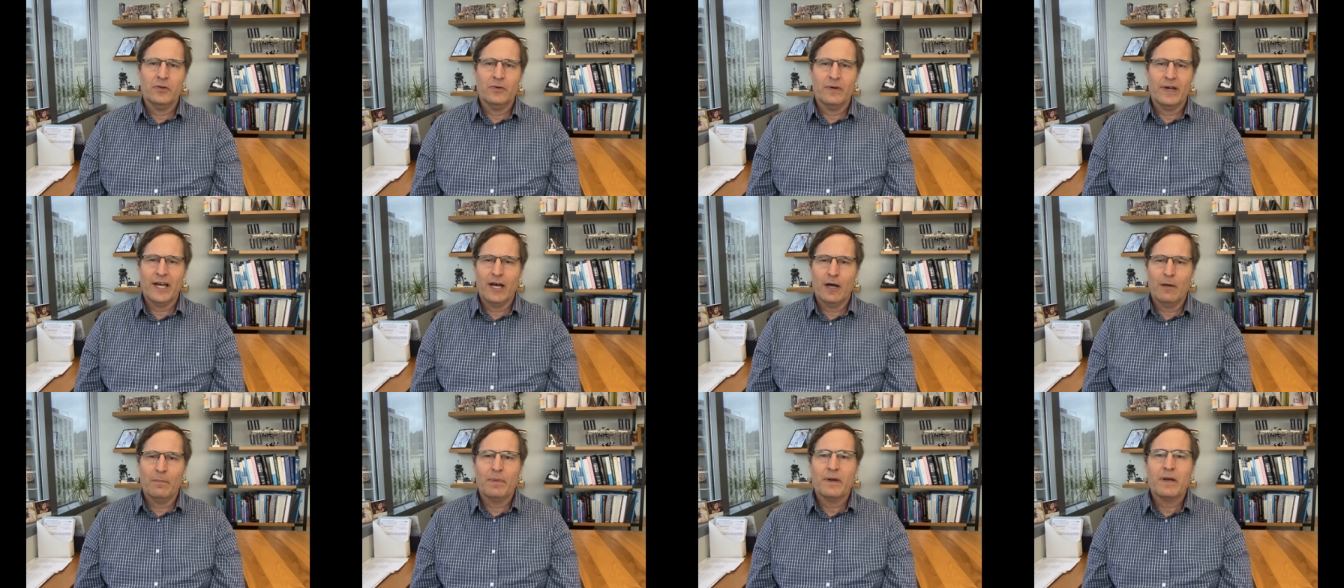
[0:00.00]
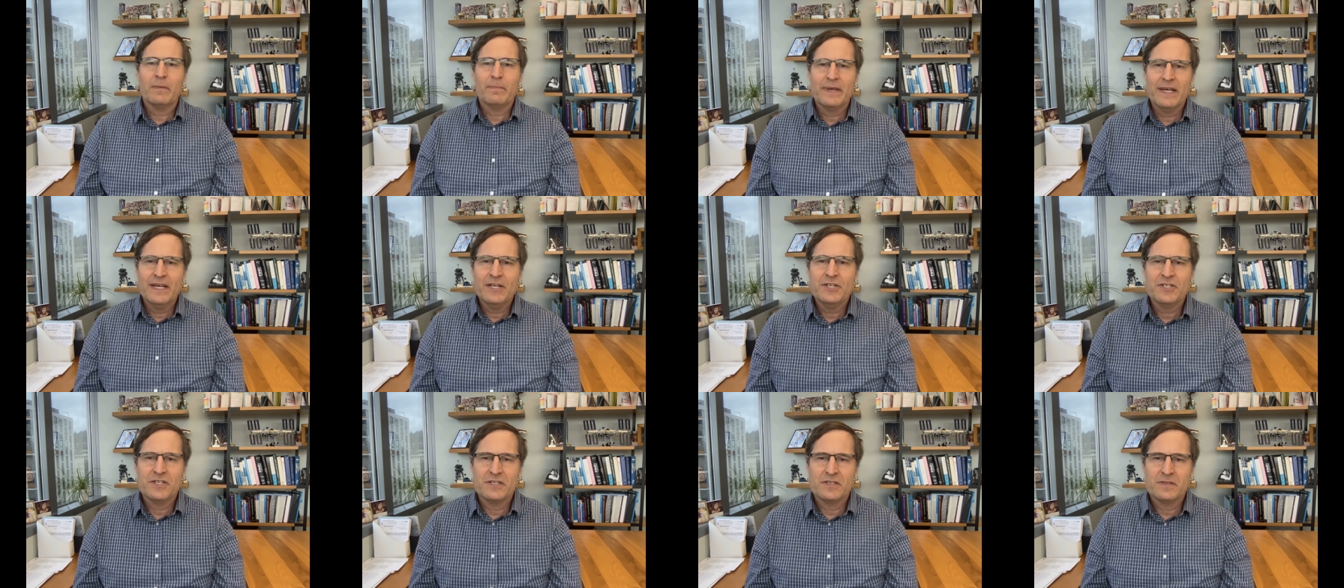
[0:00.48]
help our
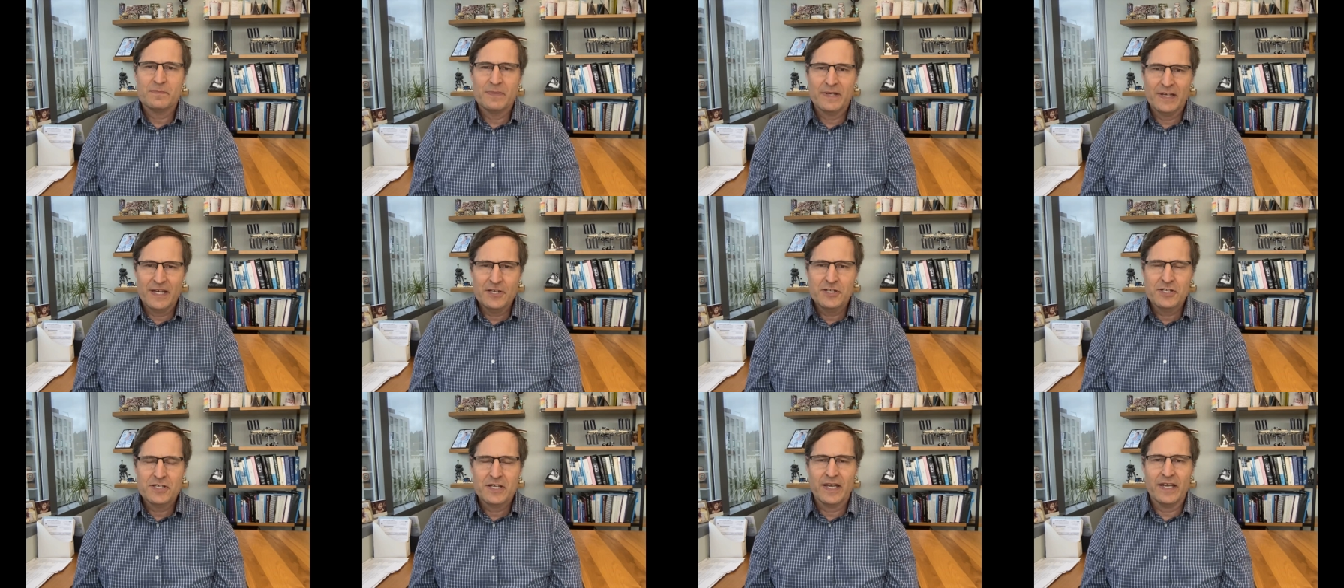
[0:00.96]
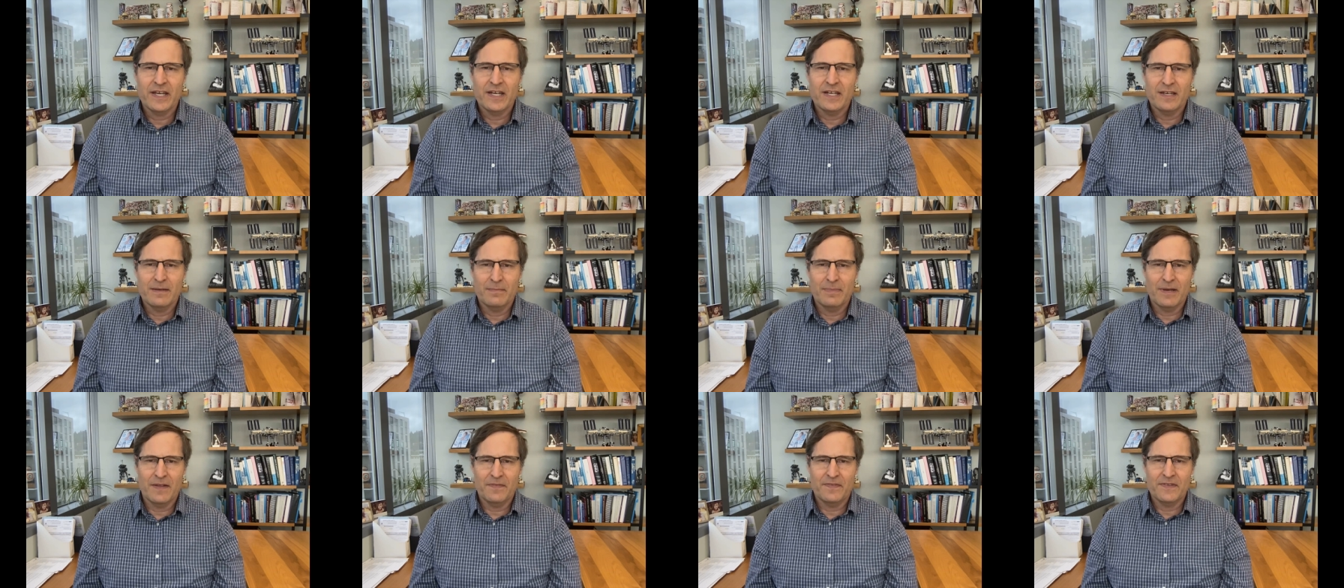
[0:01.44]
patients be educated
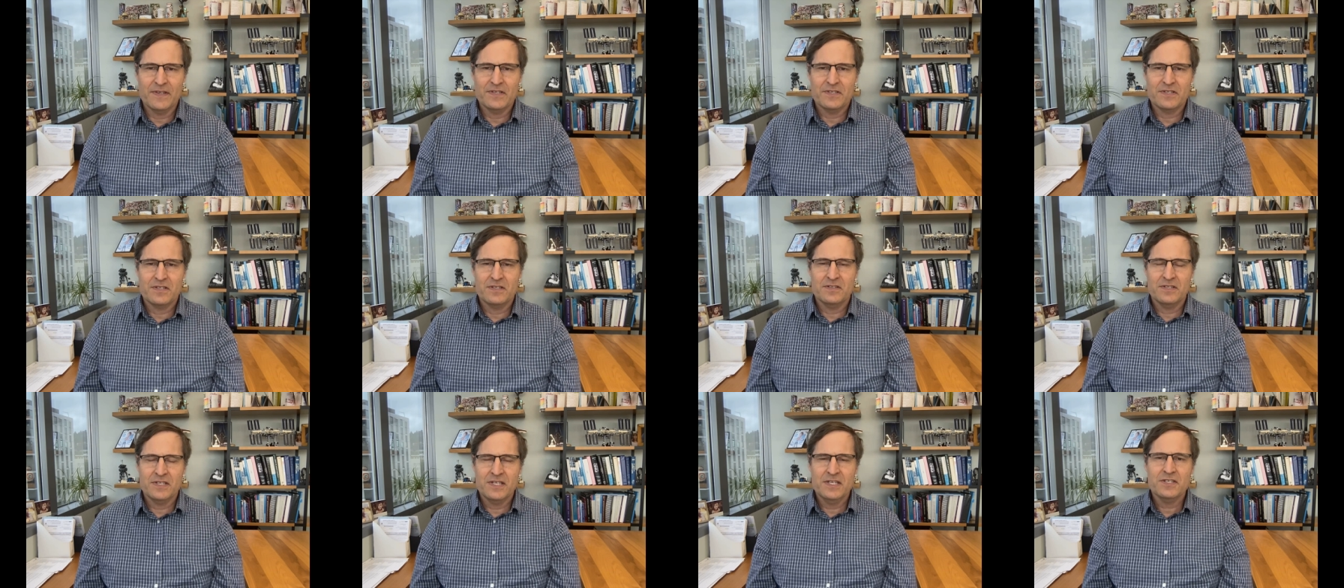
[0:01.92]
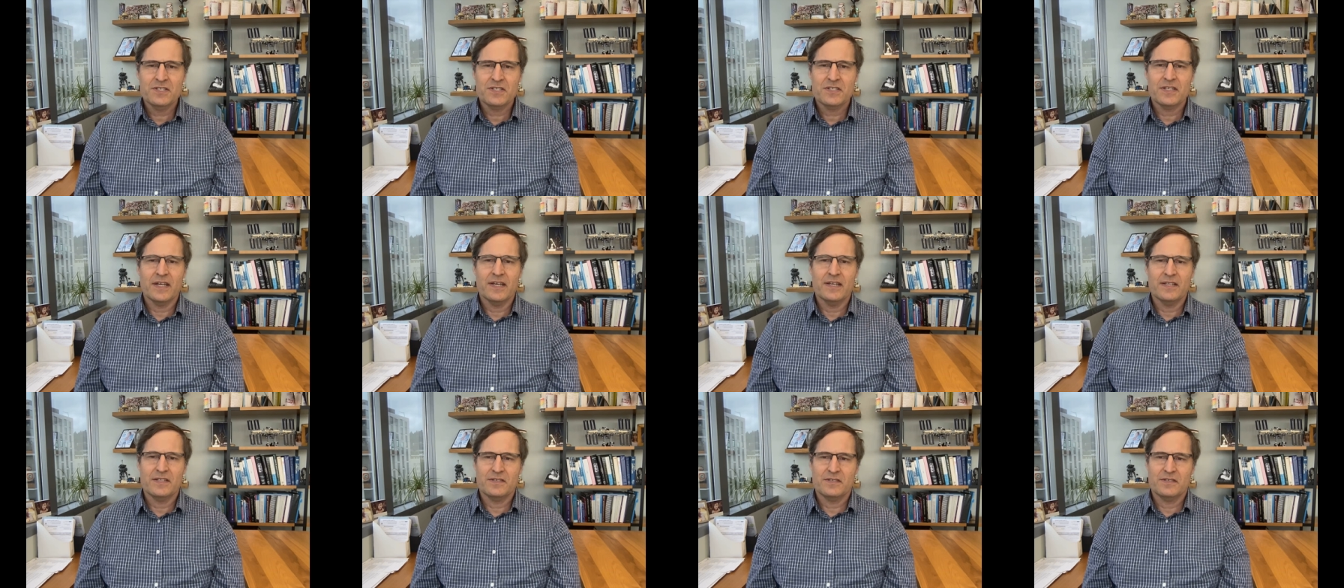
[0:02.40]
about these disease
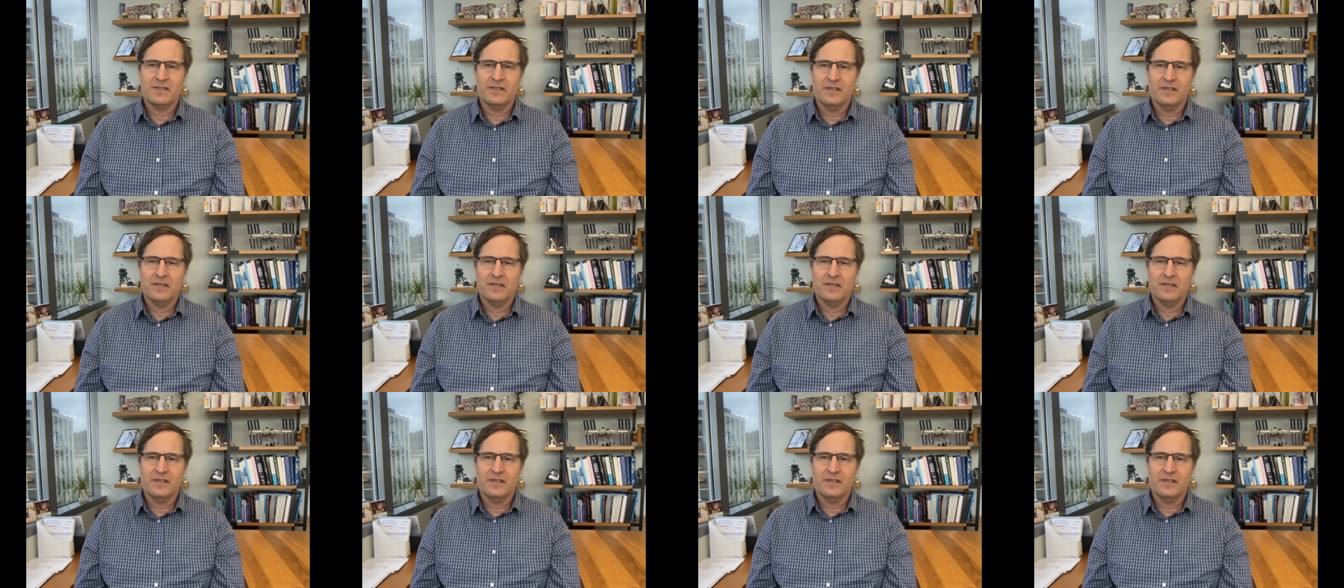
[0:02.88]
states?